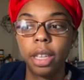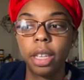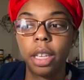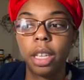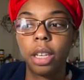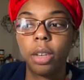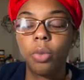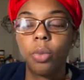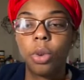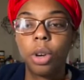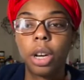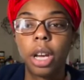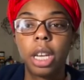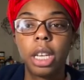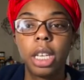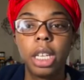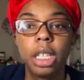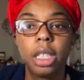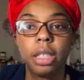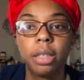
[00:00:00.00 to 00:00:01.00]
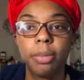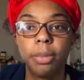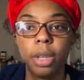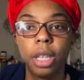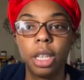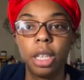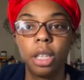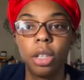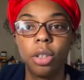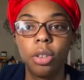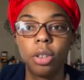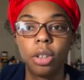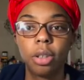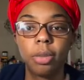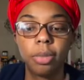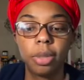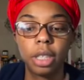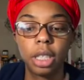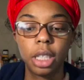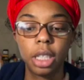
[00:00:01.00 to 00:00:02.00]
and where I need to be, you know what
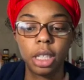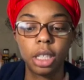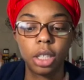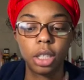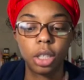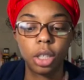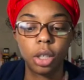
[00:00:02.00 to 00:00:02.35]
I'm saying?